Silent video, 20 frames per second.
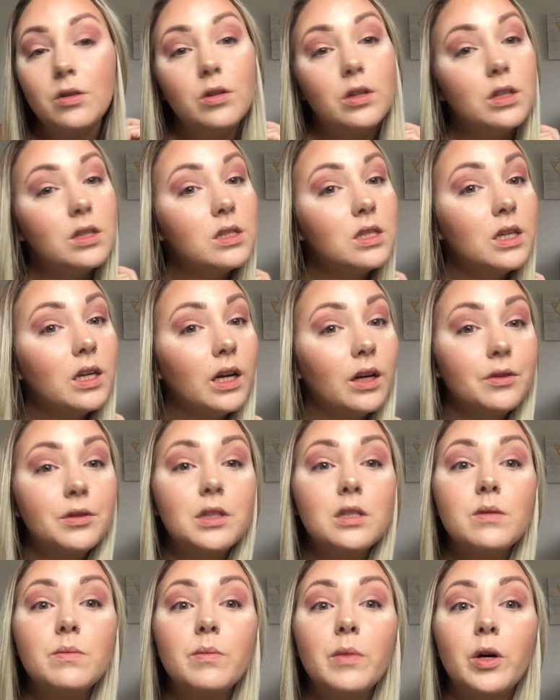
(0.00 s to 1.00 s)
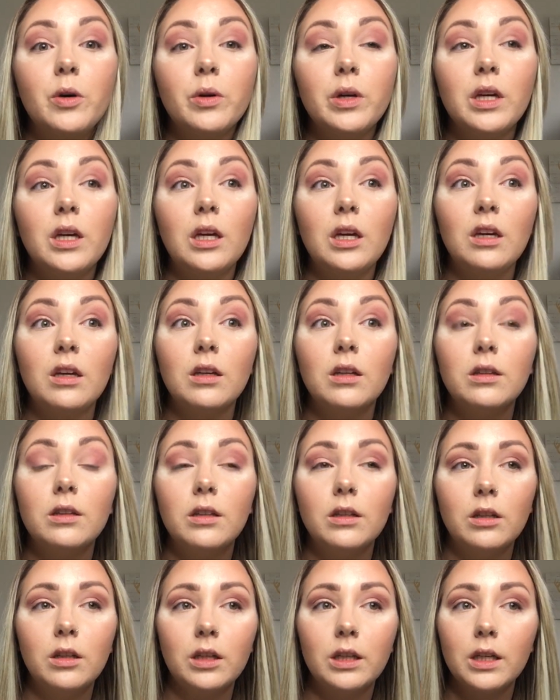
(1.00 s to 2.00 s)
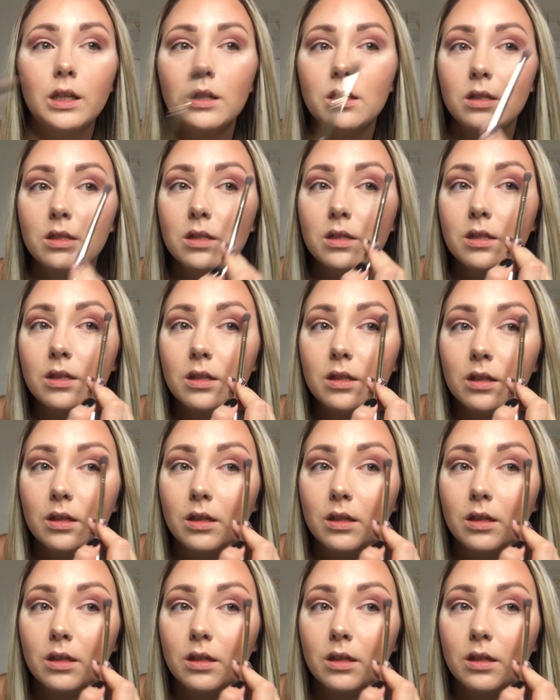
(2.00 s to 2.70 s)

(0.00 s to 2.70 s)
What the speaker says: you can see how smoky the look is.